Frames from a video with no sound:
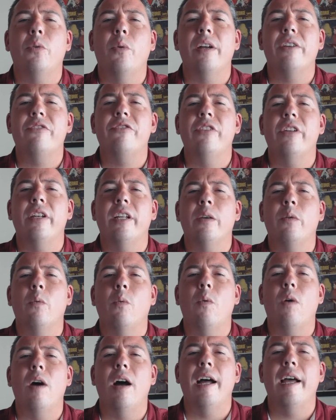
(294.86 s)

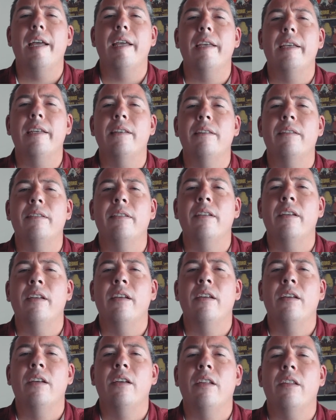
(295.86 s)
questioning why
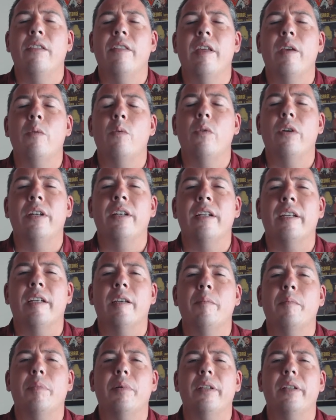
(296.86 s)
they wouldn't
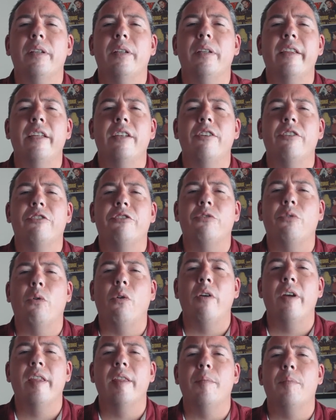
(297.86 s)
completely
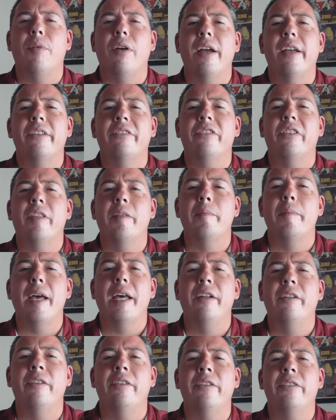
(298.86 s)
destroy the price of the
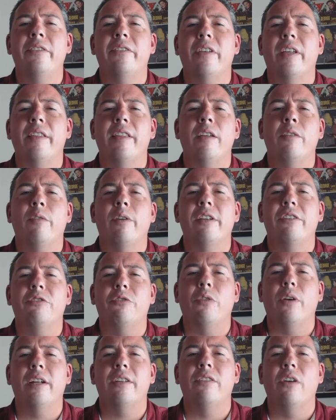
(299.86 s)
metals and then
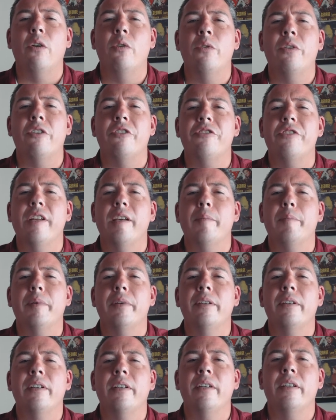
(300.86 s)
restrict ownership.
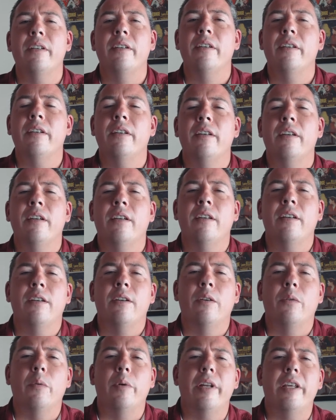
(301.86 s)

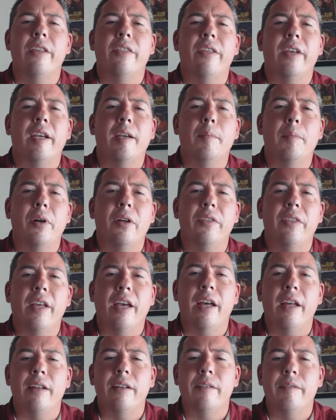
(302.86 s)
What do you think about
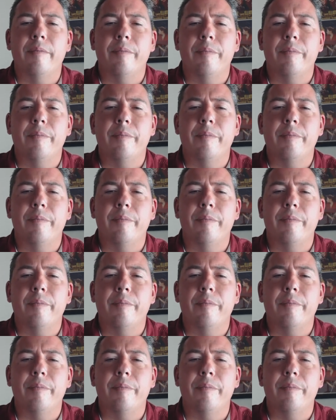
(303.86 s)
that?